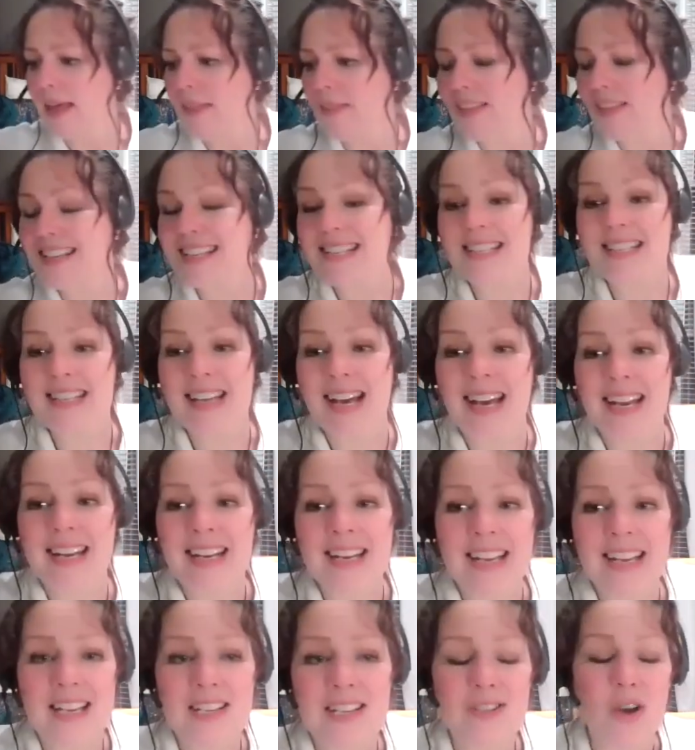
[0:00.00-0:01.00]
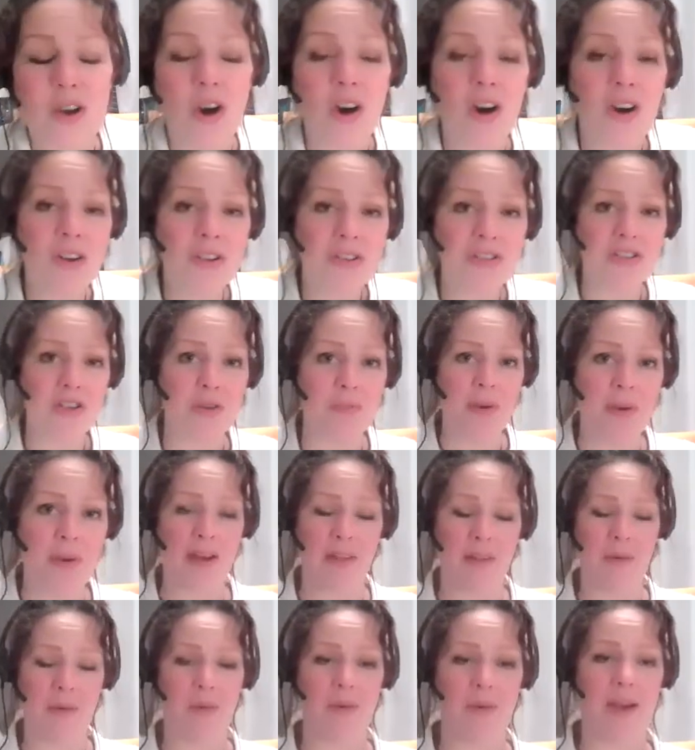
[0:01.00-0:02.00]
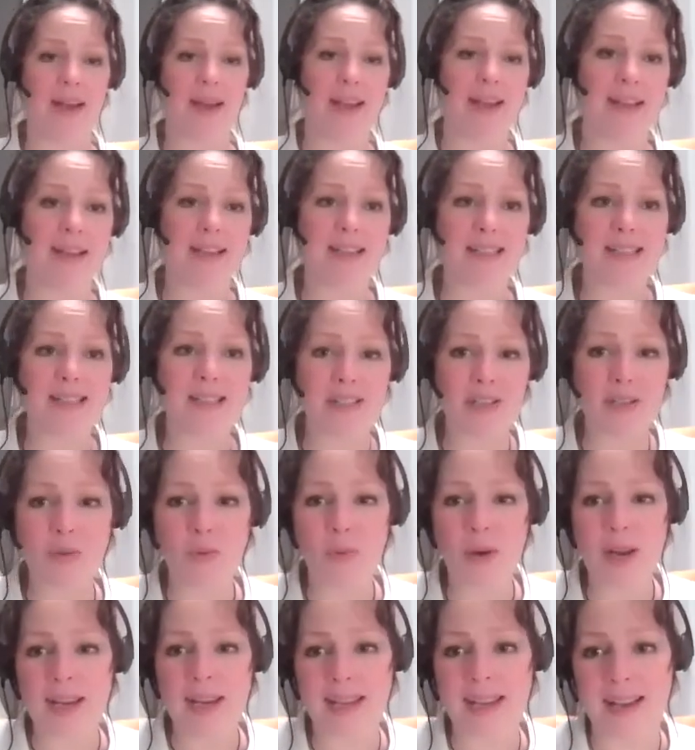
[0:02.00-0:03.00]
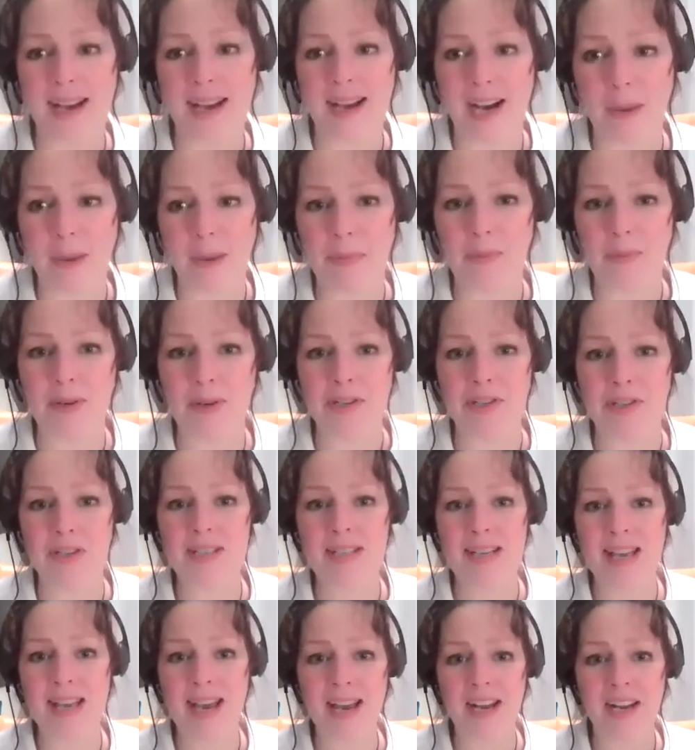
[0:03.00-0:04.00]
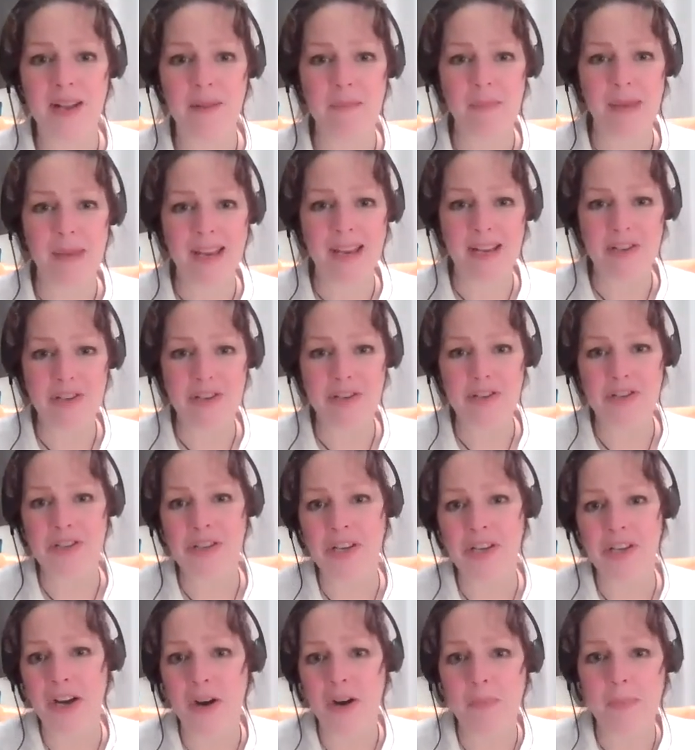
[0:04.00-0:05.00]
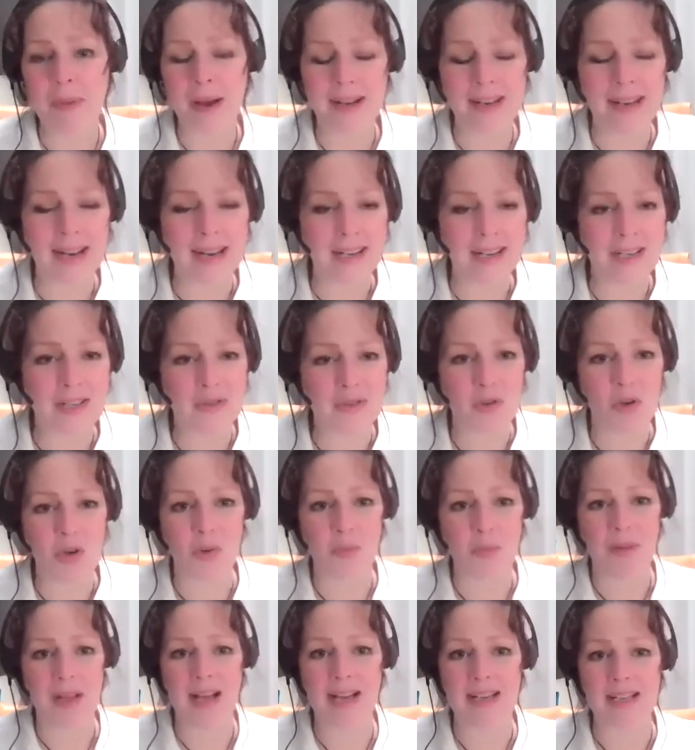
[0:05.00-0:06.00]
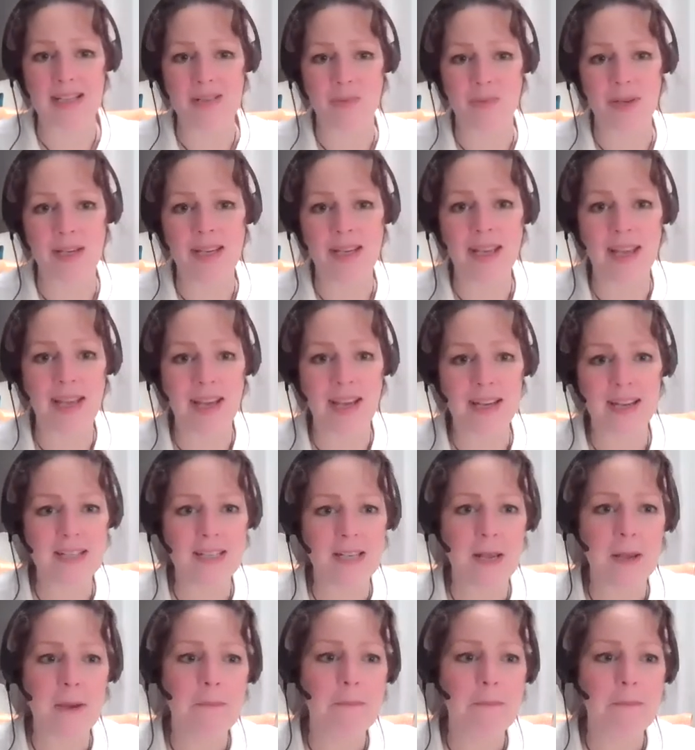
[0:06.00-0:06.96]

The sun is also, by the way, still waking up. We just had a major geomagnetic storm last weekend.